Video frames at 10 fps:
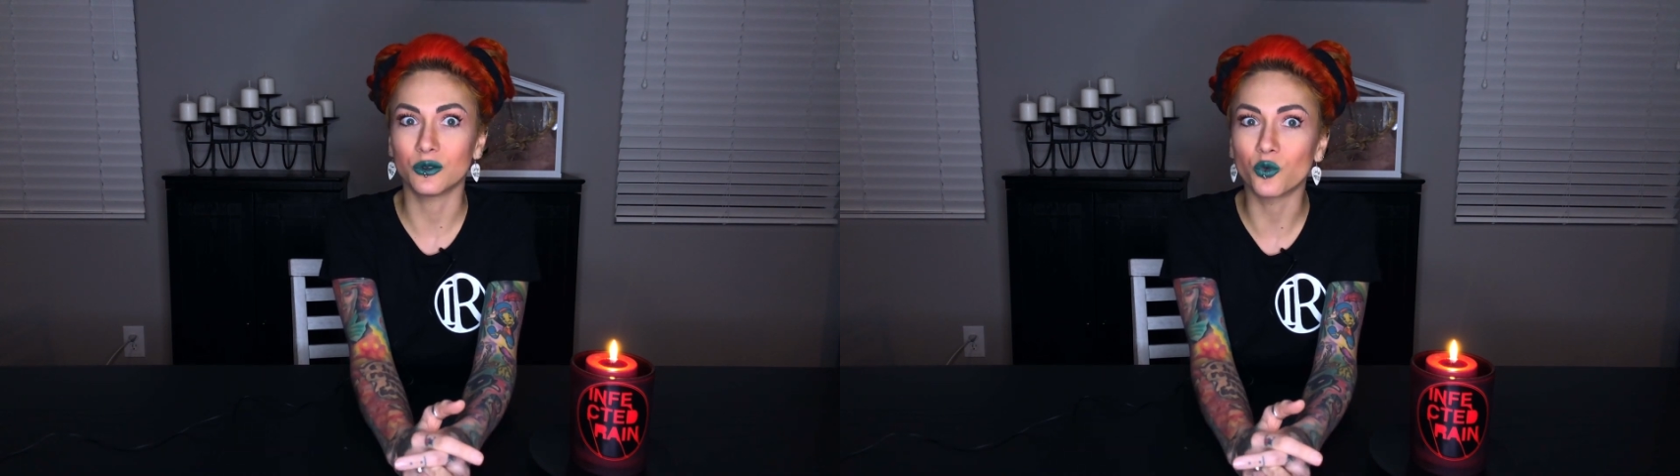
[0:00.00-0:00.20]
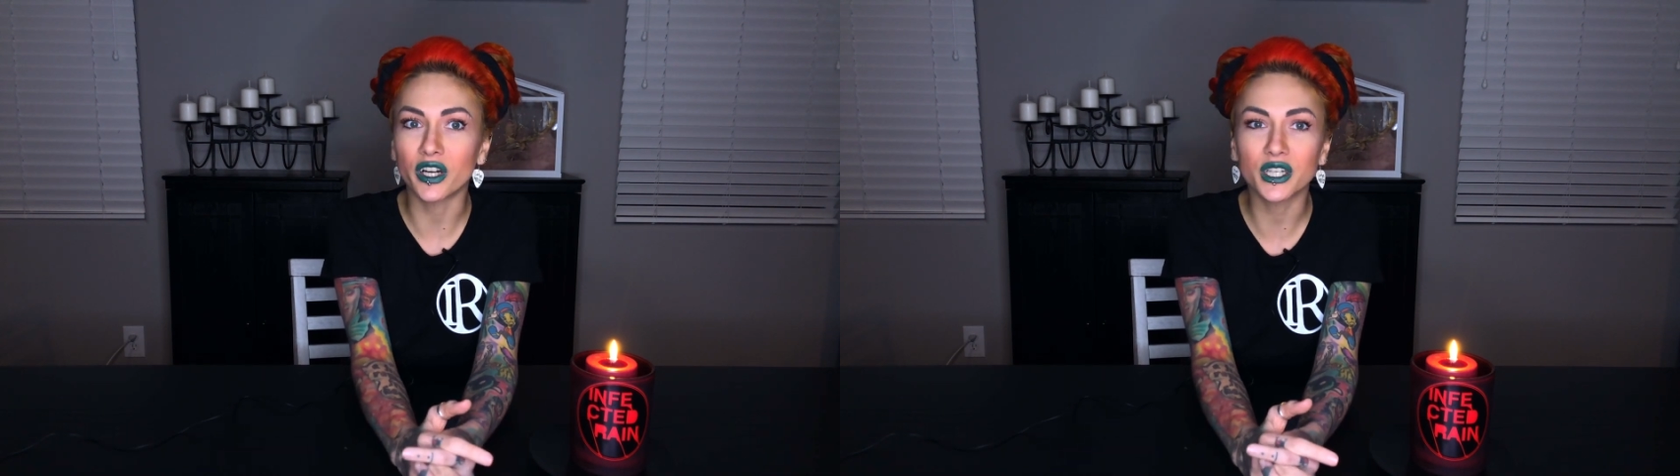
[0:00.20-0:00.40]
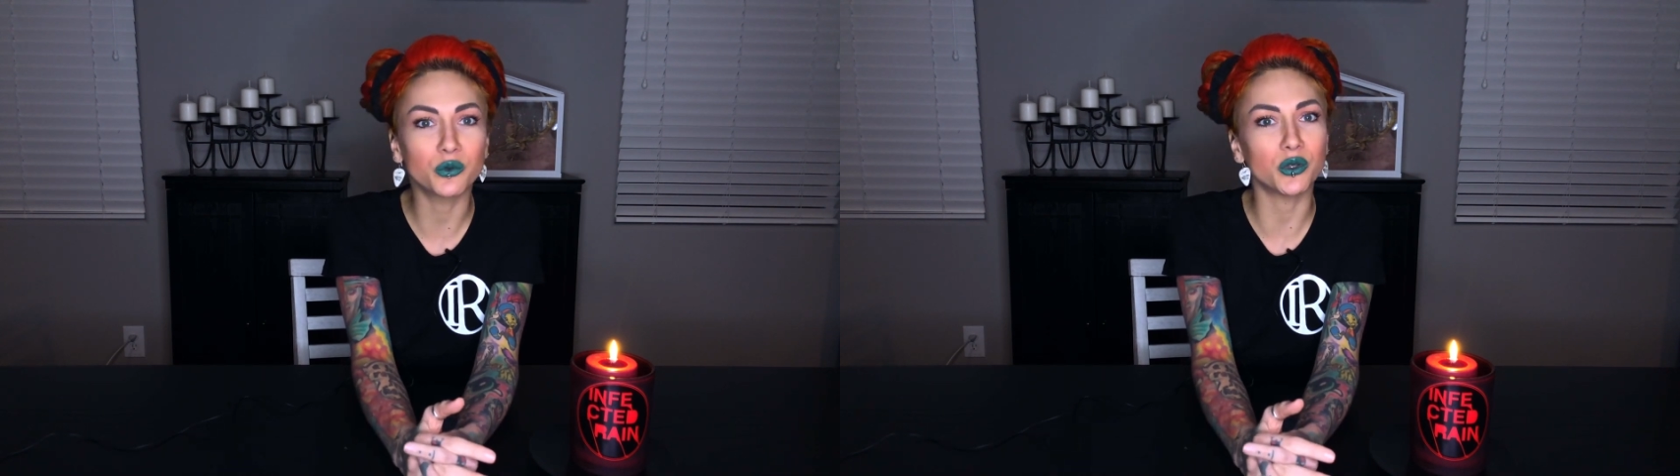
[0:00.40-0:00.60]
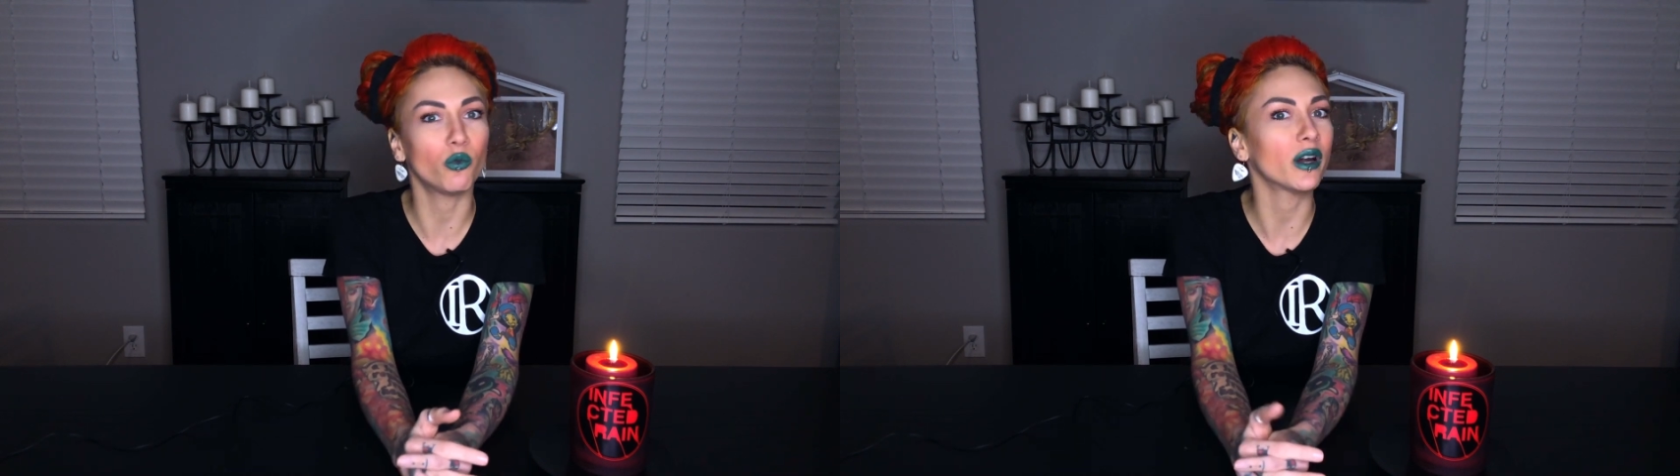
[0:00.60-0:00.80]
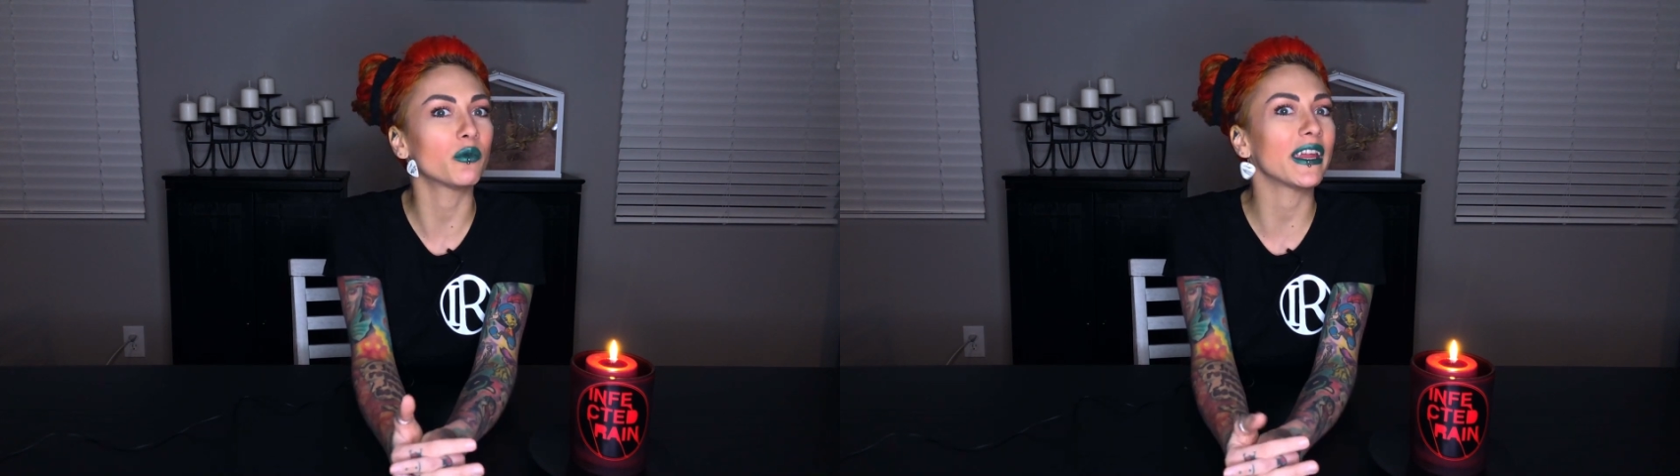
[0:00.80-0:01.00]
worked with
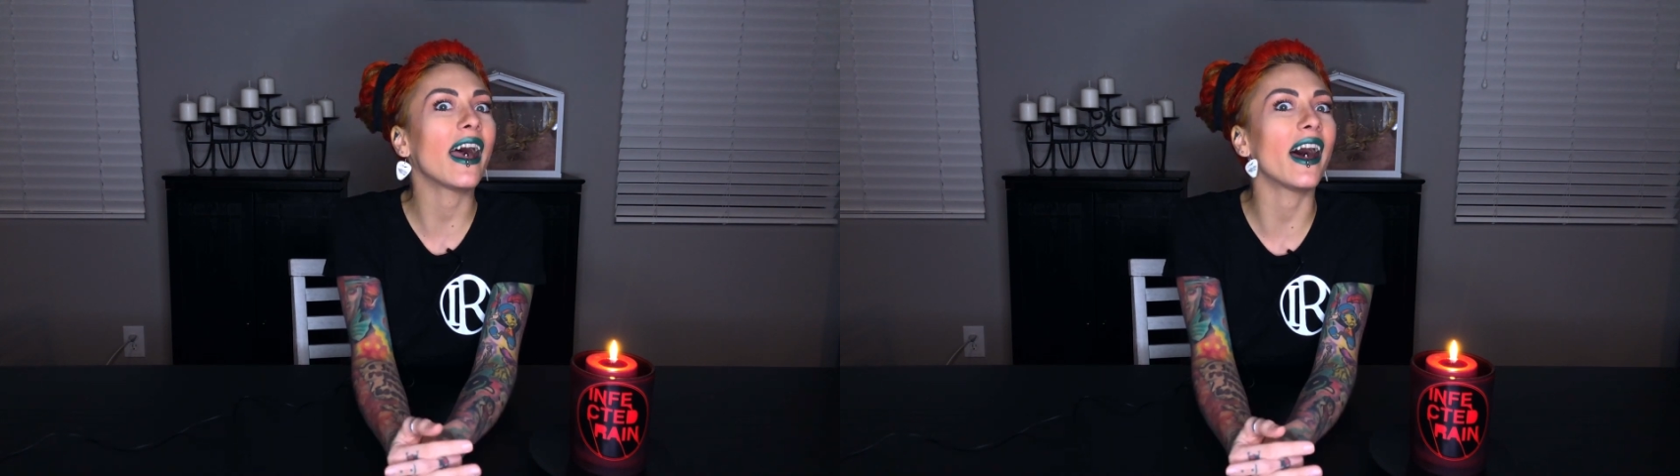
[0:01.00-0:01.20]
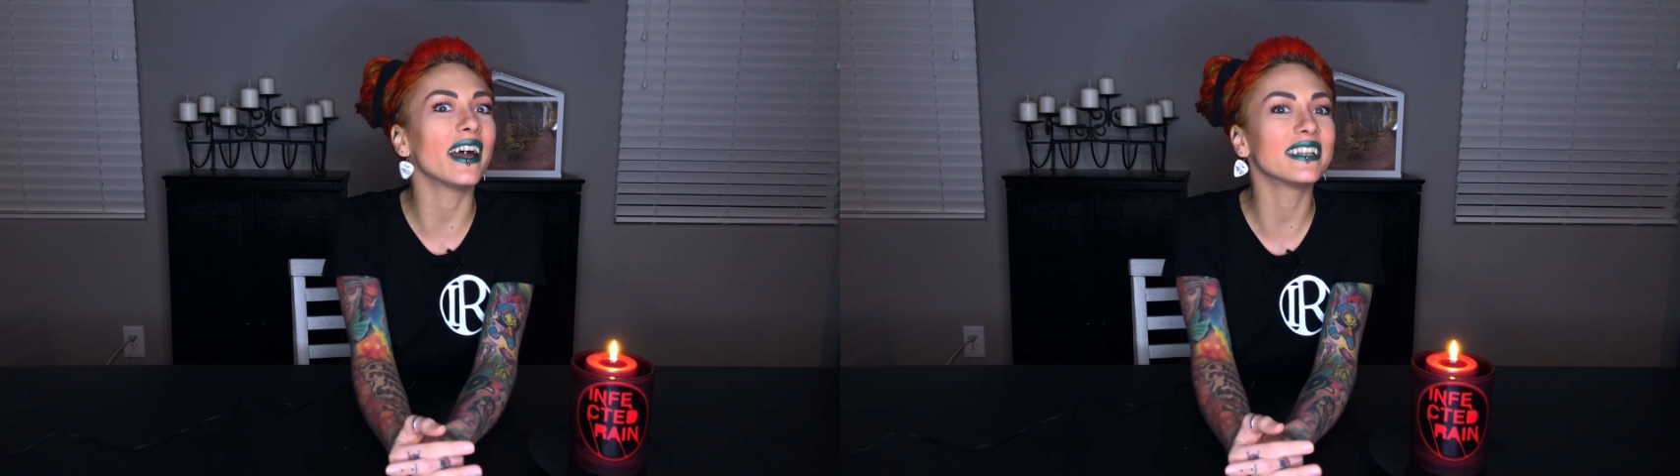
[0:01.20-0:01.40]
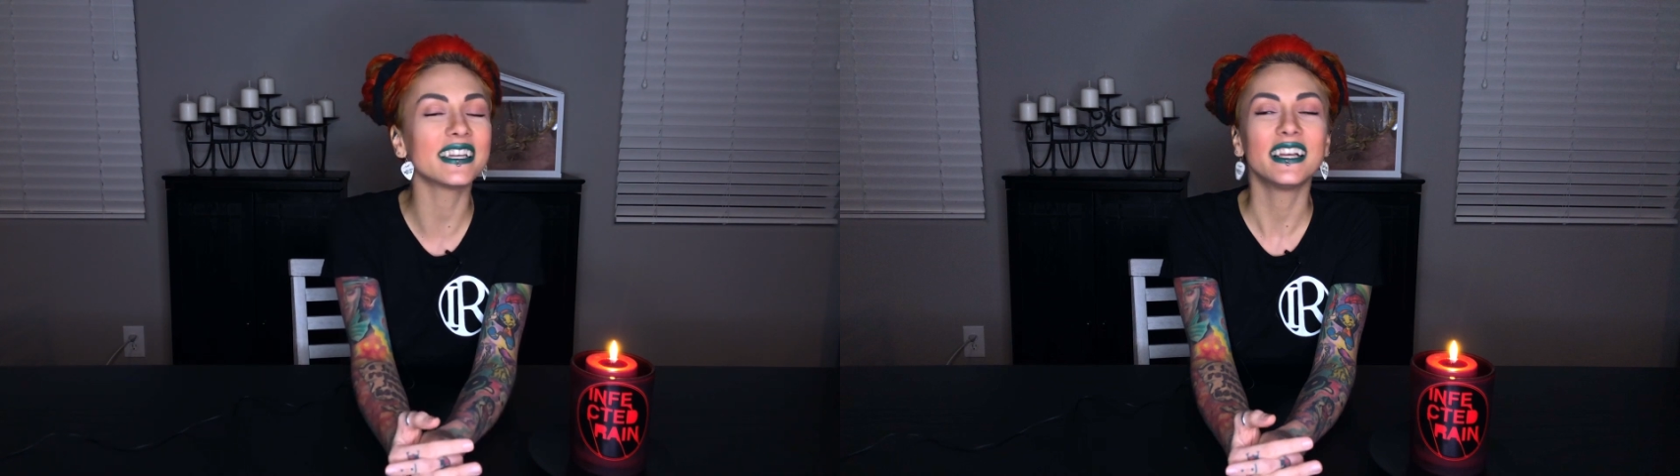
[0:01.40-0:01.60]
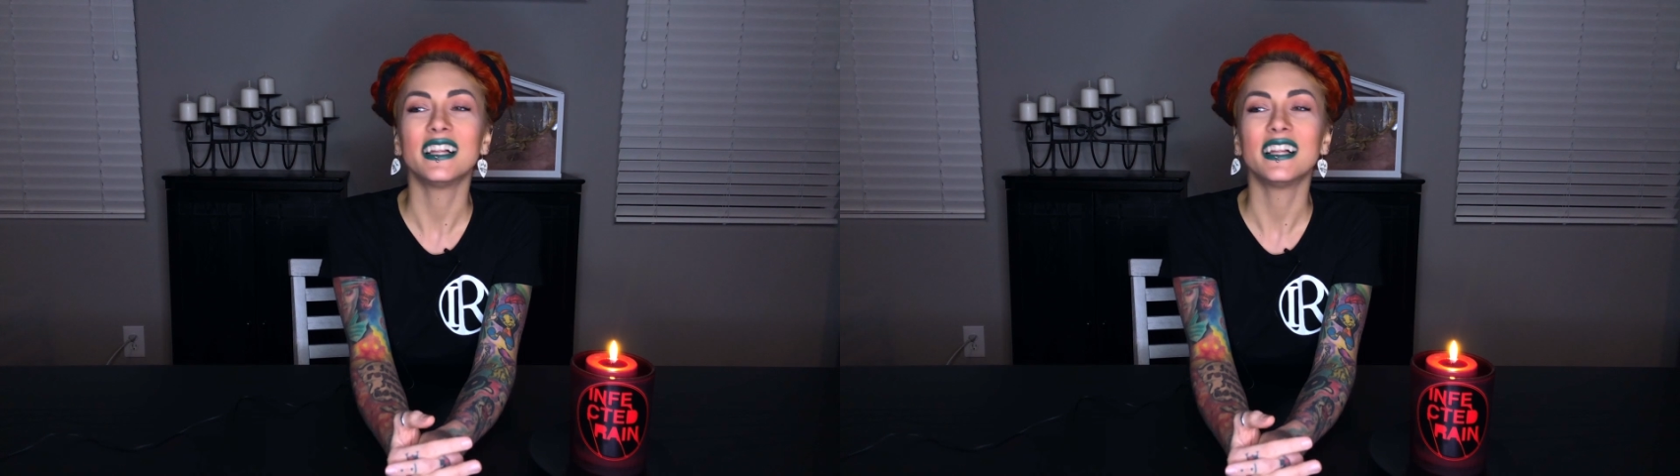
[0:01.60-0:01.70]
what we had.